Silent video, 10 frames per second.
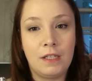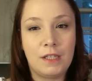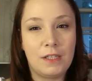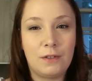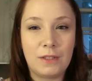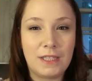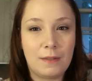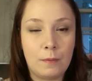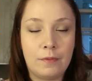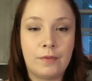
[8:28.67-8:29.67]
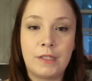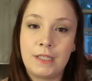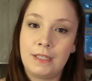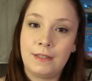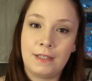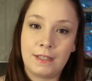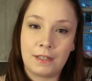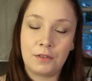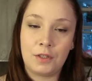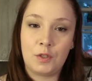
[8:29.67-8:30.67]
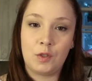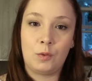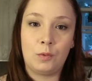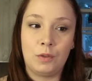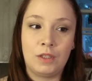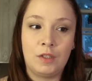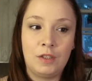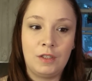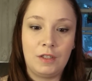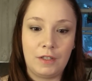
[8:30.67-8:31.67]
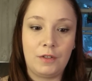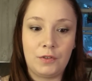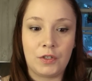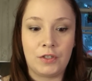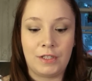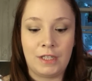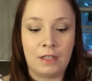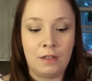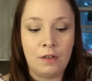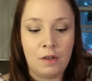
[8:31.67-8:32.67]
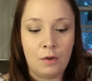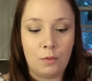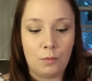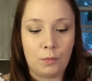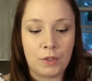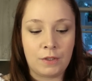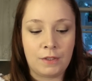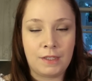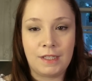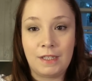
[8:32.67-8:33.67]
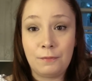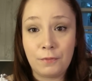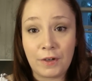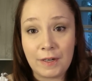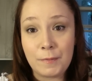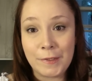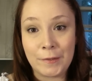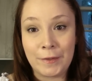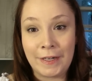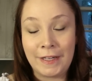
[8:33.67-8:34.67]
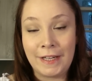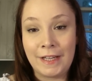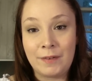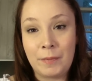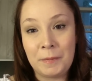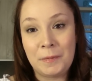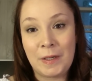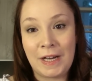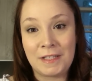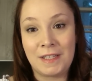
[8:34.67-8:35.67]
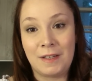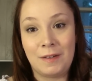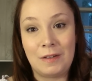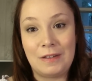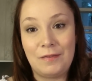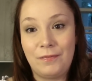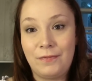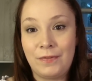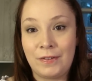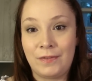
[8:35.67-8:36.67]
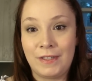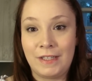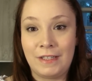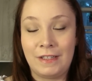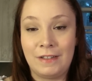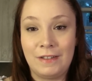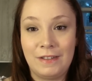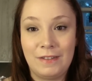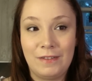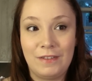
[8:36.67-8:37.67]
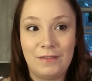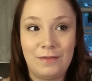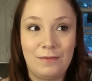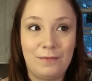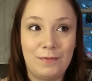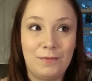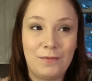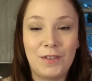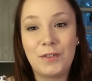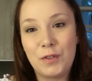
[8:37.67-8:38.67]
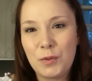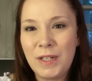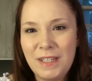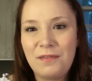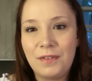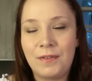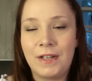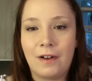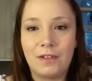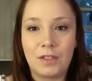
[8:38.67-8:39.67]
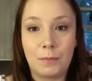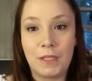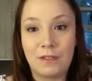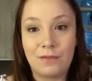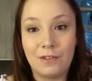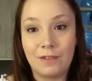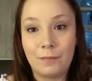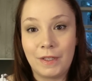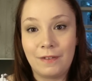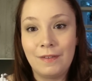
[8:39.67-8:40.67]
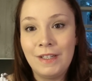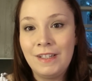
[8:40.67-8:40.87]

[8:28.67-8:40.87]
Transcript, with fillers: The only time I've ever seen these actually sold in New Jersey was in frames already and people were asking 50 the 20 to 50 dollars a piece for them and